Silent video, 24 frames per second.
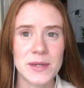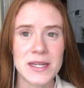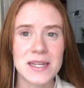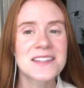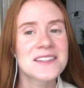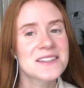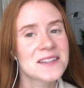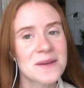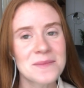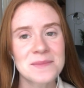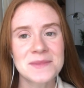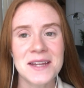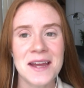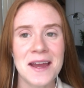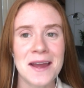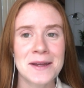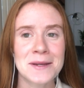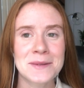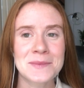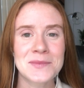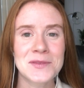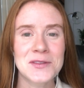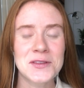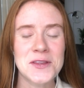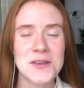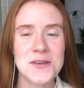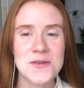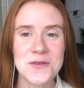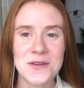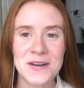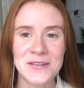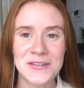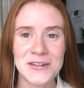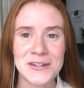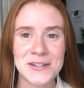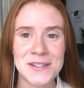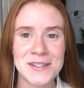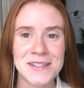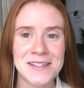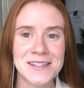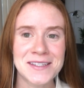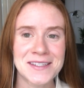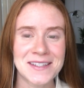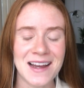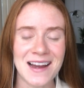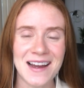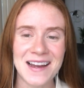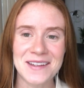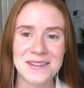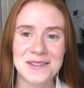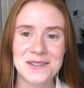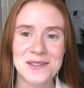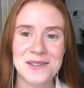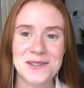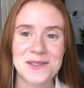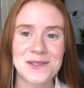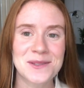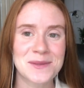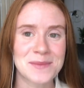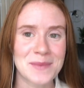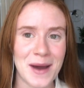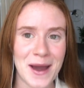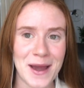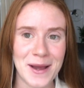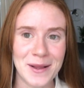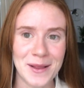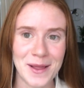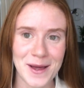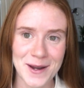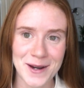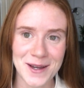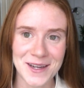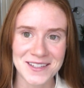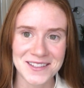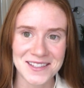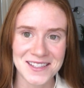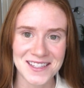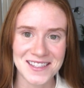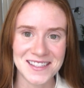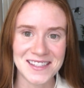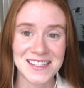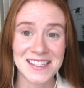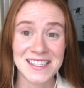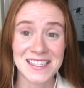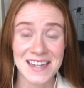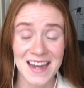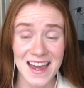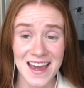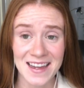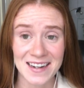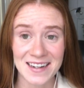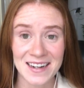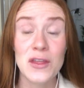But sometimes the universe decides to smile on us instead.